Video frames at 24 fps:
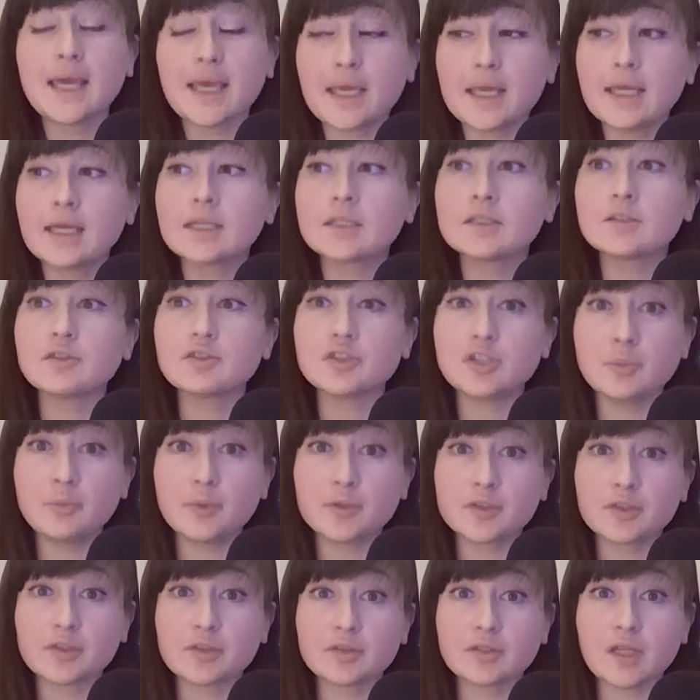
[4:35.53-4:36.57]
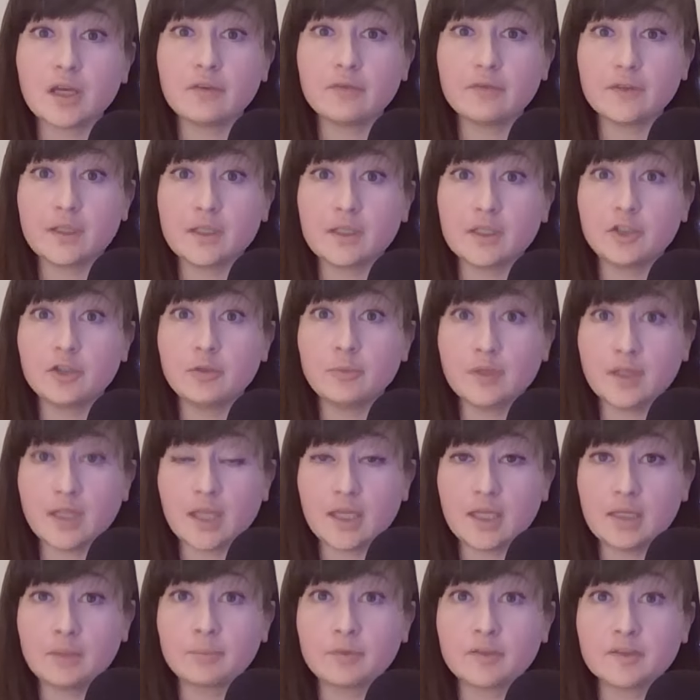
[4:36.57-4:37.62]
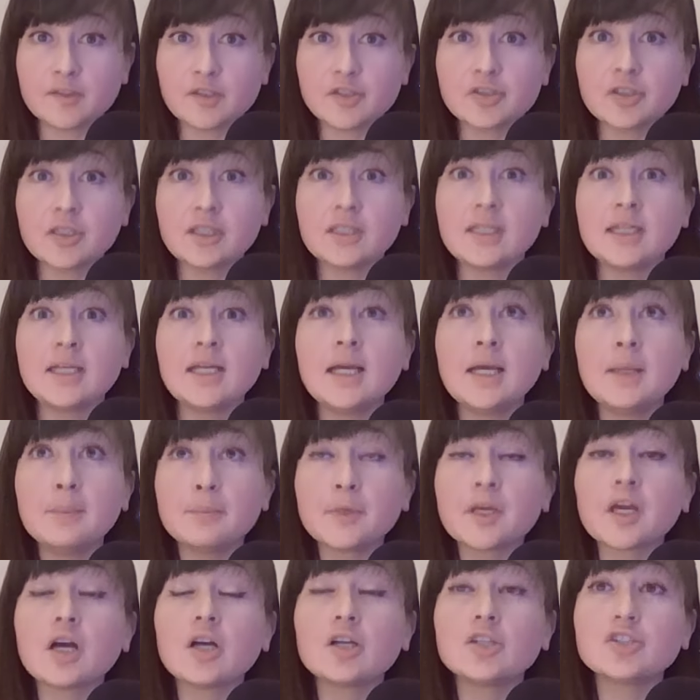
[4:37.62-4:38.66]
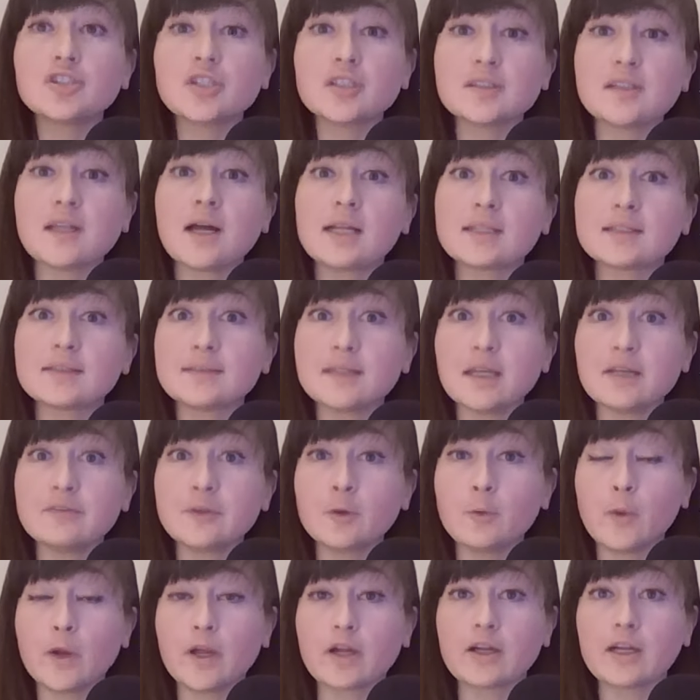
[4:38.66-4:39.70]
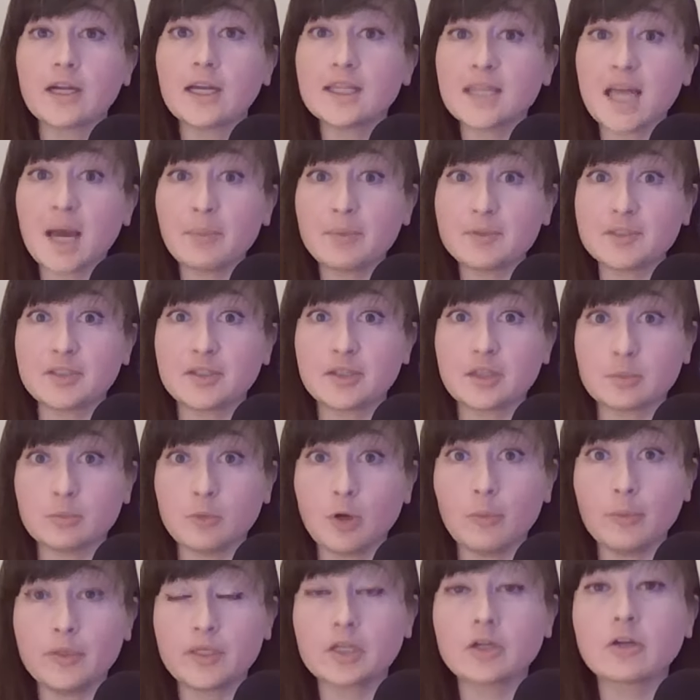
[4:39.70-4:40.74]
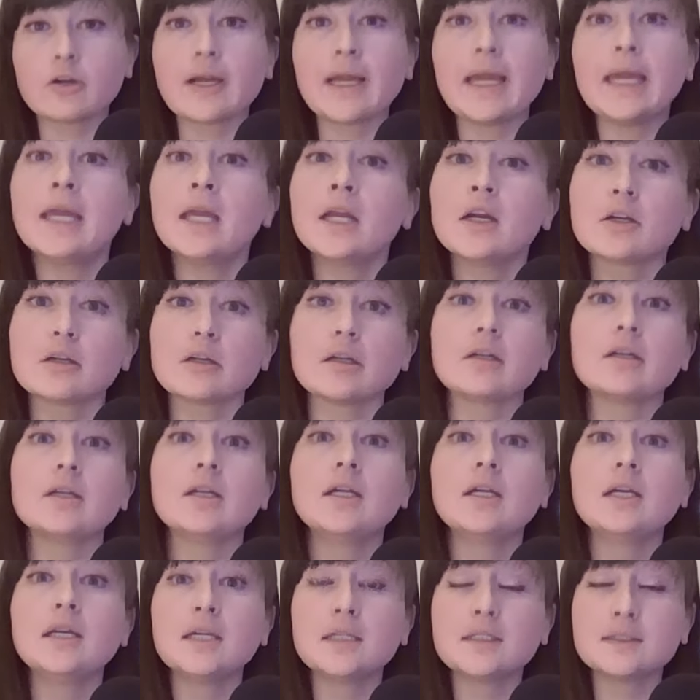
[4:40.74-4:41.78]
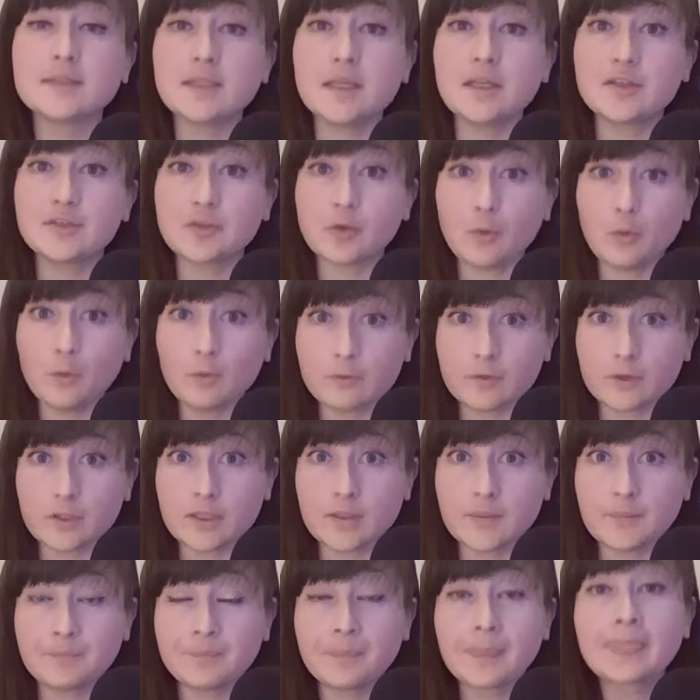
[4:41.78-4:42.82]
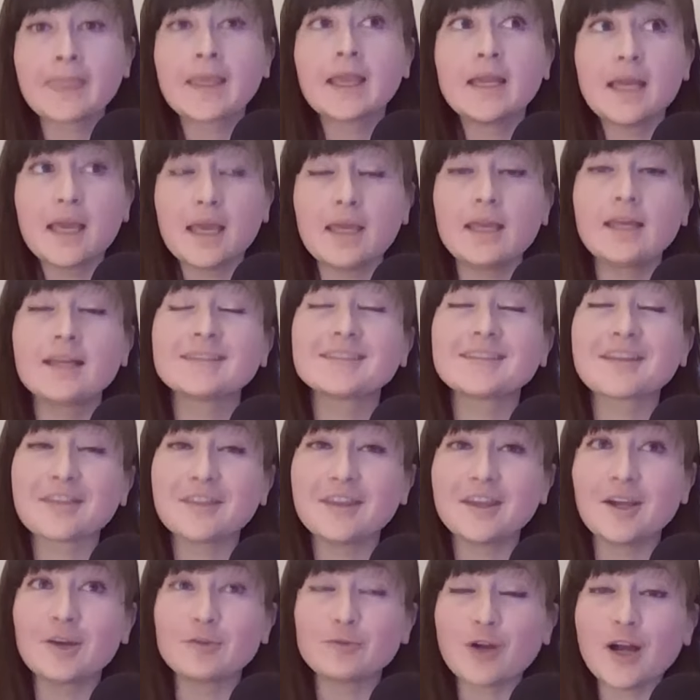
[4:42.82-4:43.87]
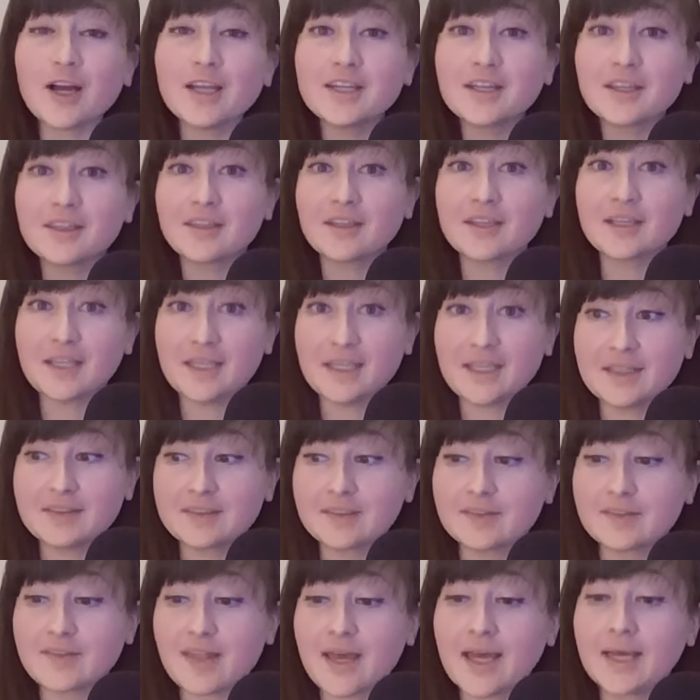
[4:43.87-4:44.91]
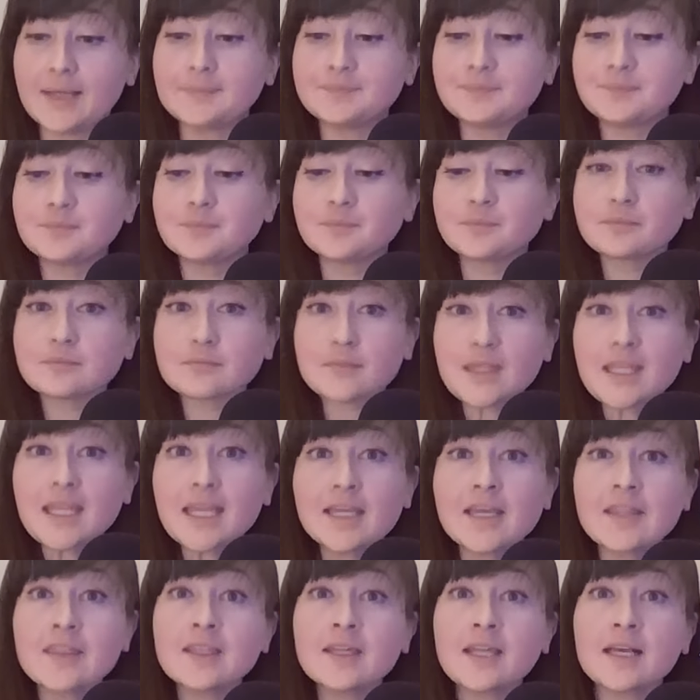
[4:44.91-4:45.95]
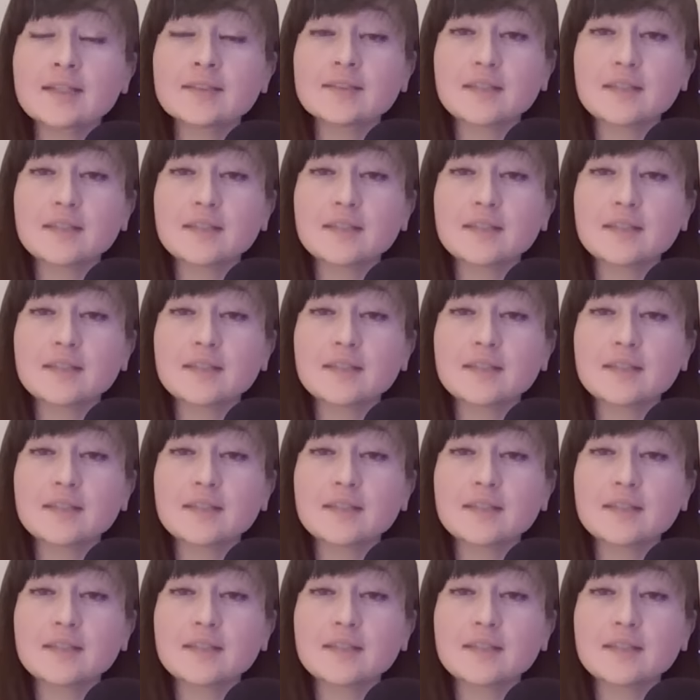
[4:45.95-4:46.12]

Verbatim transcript: and she puts herself in a humiliating position because she's not self aware in that particular moment. Her anger takes over. And the ironic thing is, is that in the next